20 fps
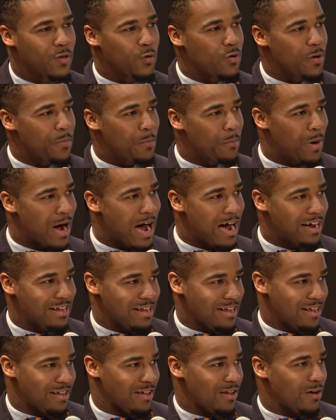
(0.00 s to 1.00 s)
to
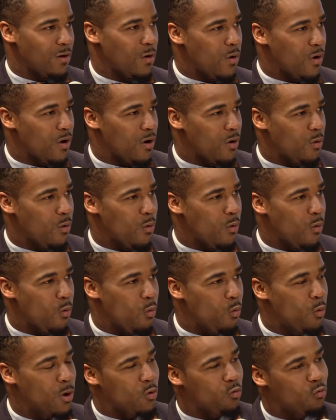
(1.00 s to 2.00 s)
embody
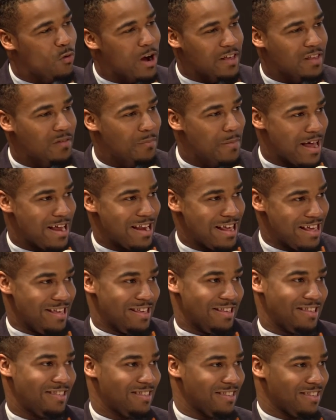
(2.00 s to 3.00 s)
what a Rice man
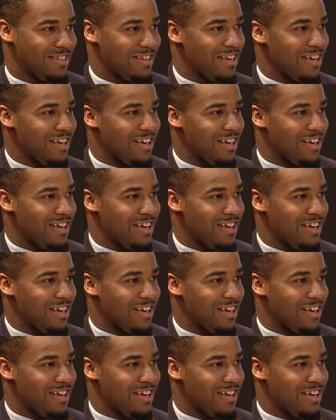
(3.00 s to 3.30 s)
is